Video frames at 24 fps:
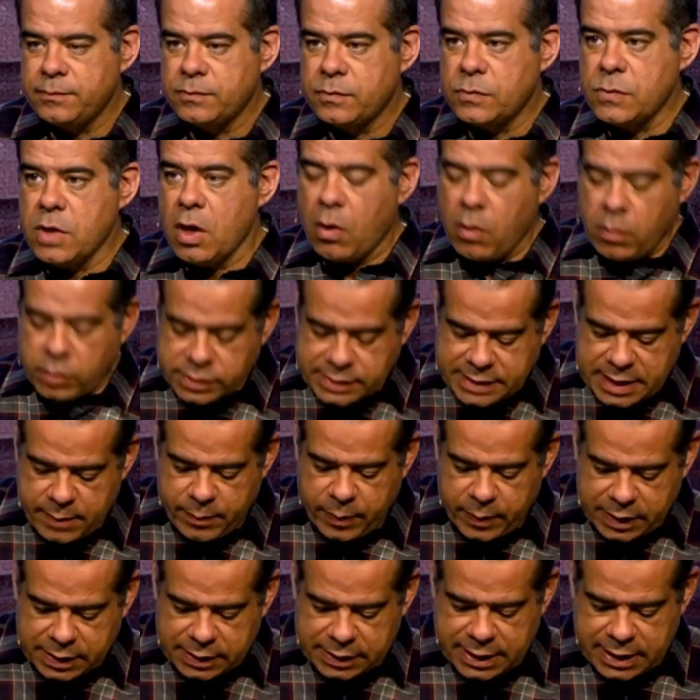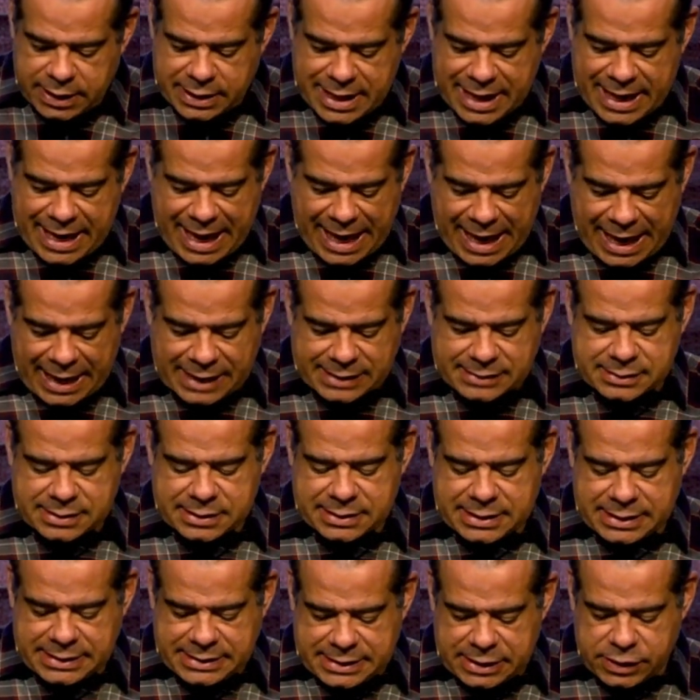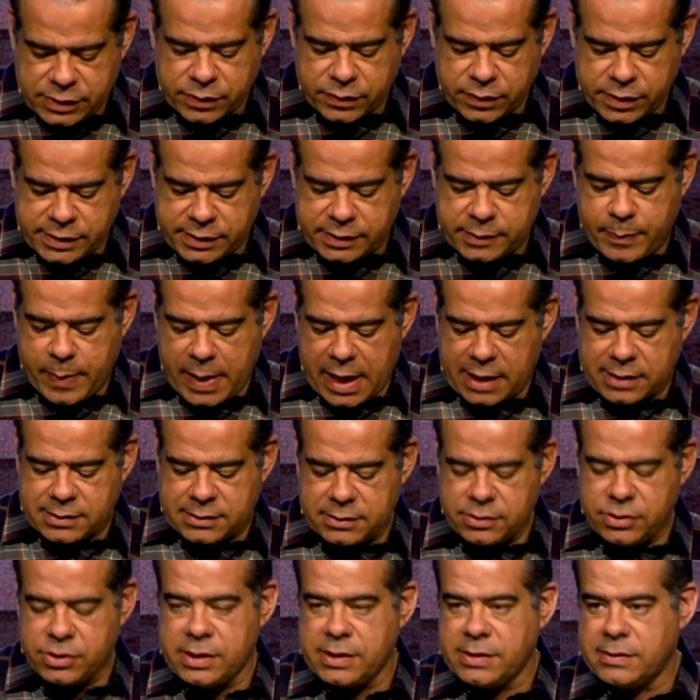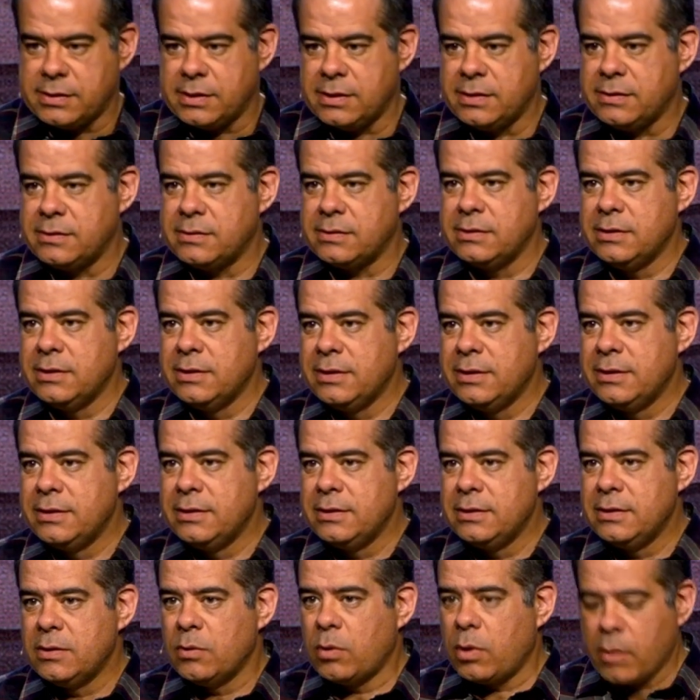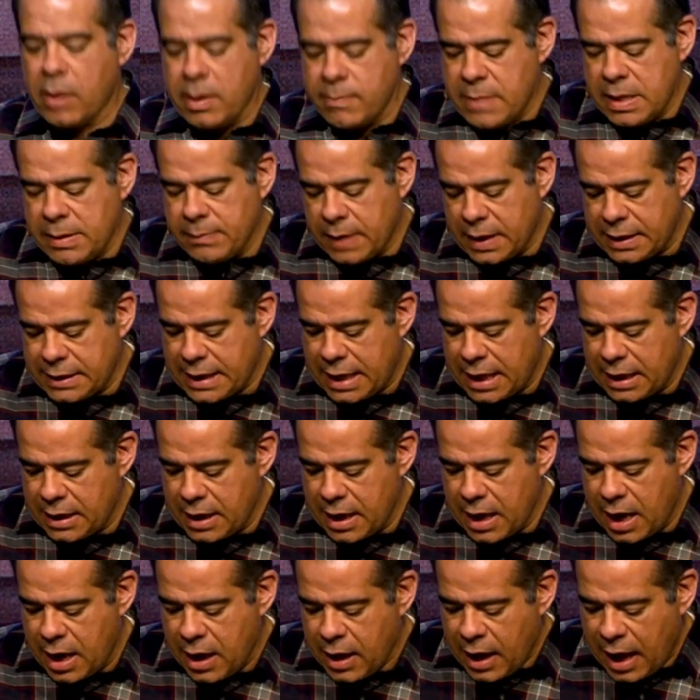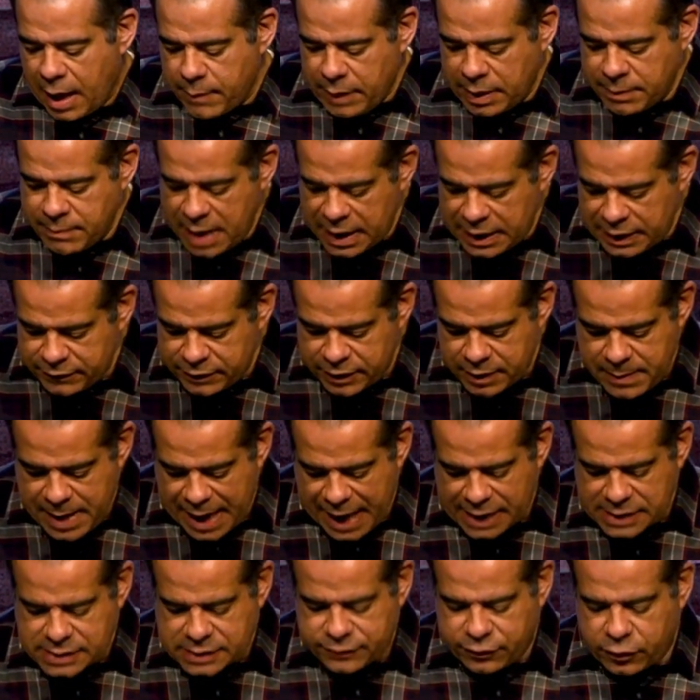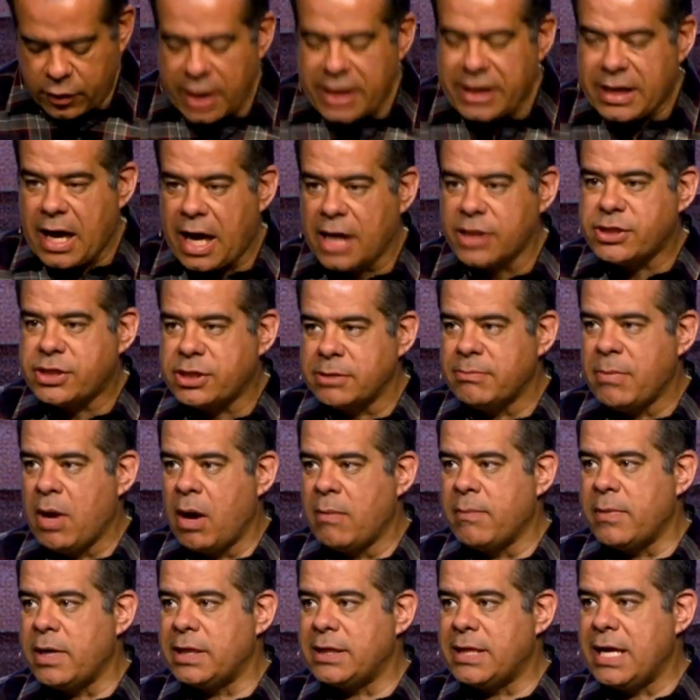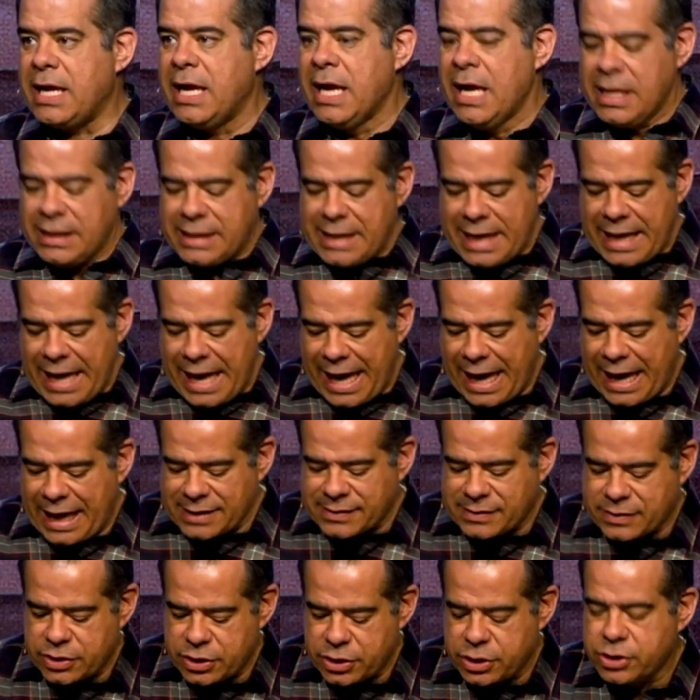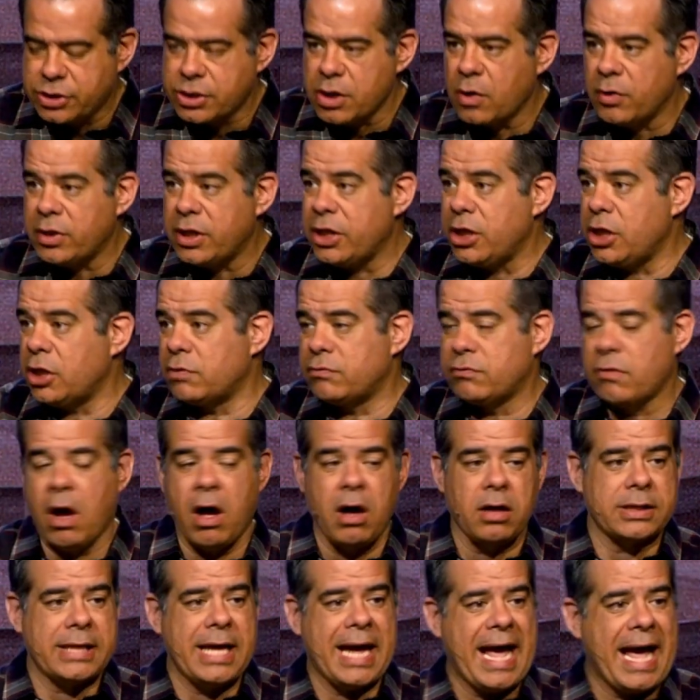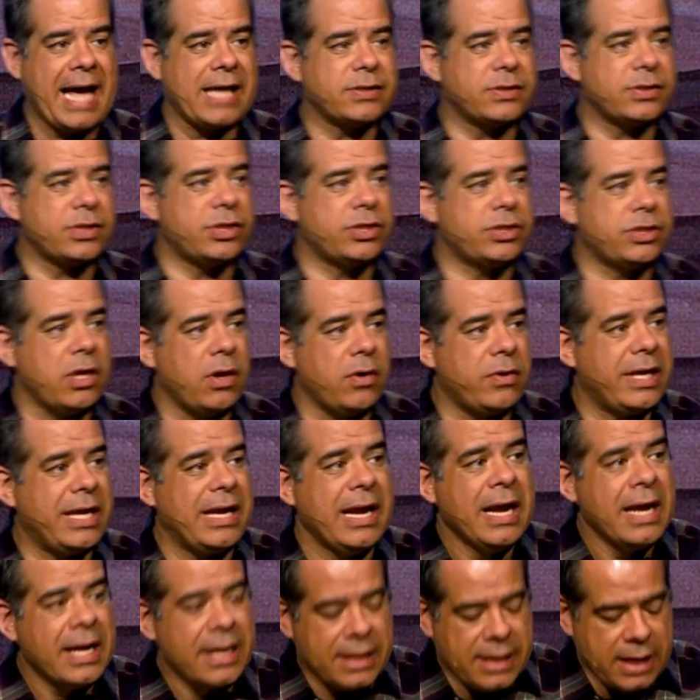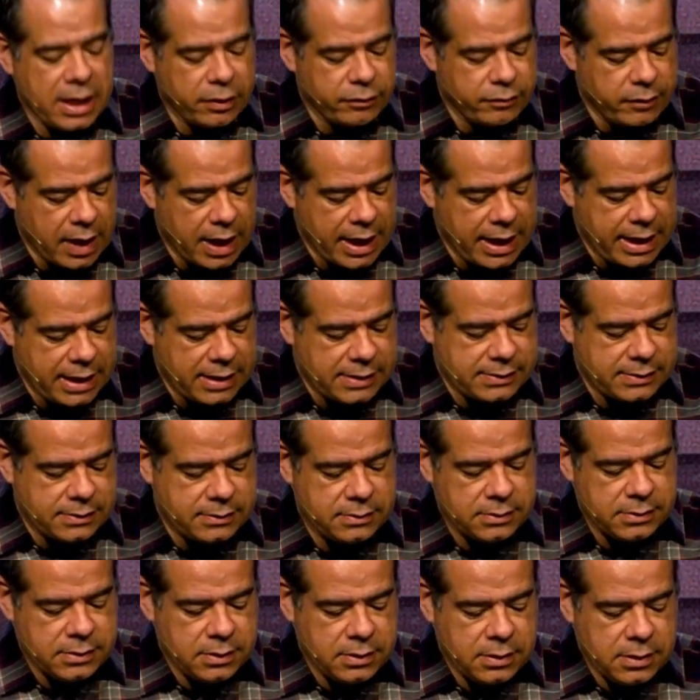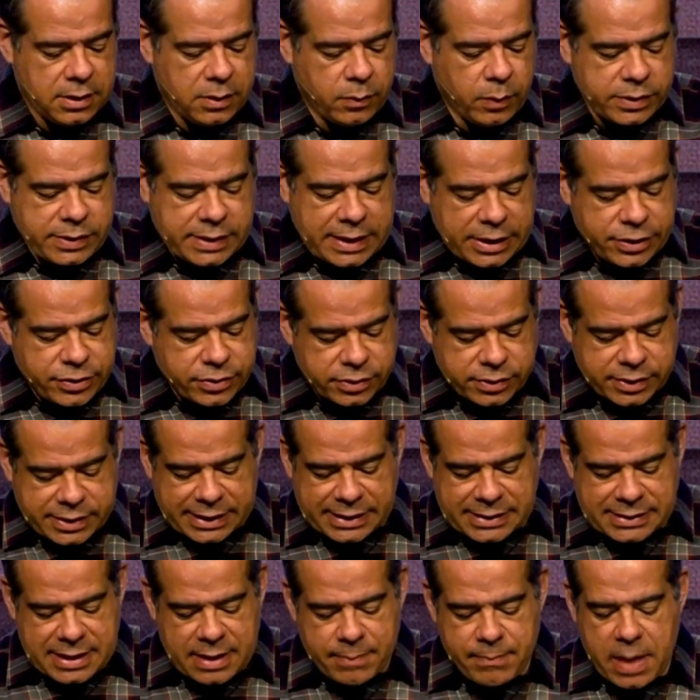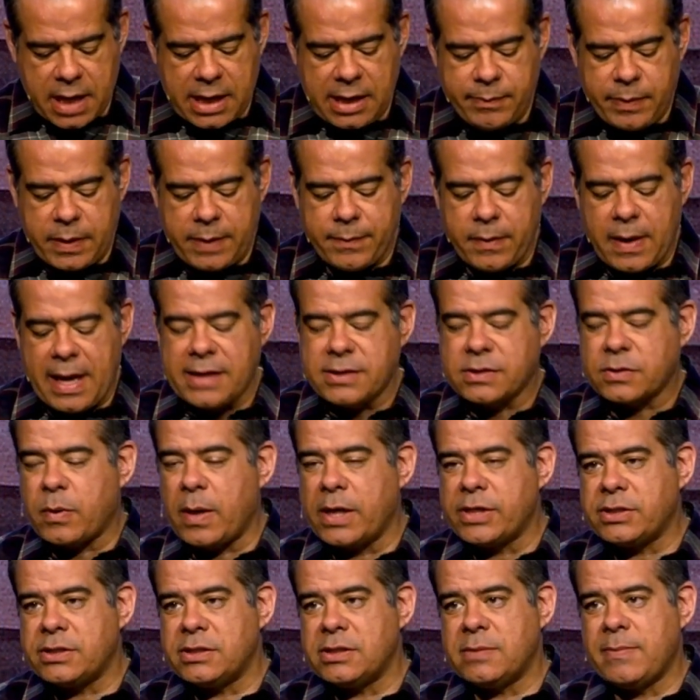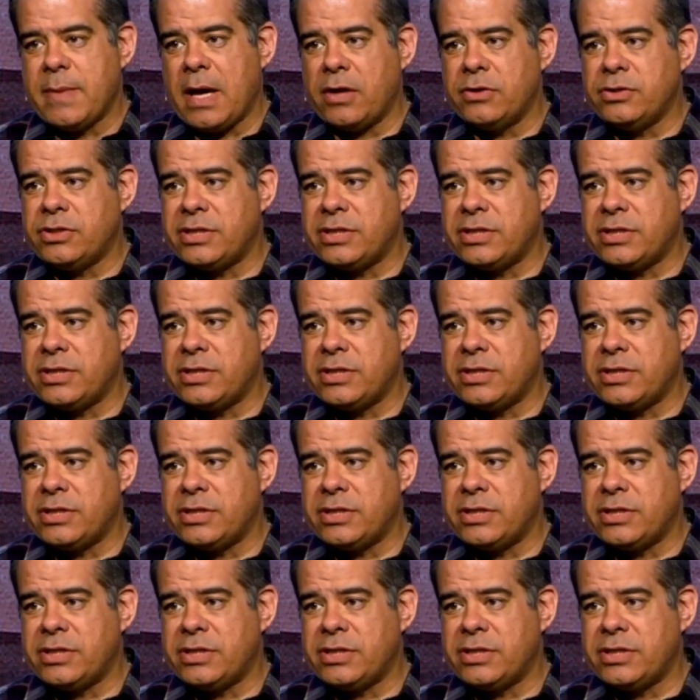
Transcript: No, typically they ask to disrespect Jesus. What do I mean by that? I, I, mean, many of them ask for a gotcha moment. They, they ask to show that you're wrong, they ask to show that they're right. What's interesting is that many people ask questions about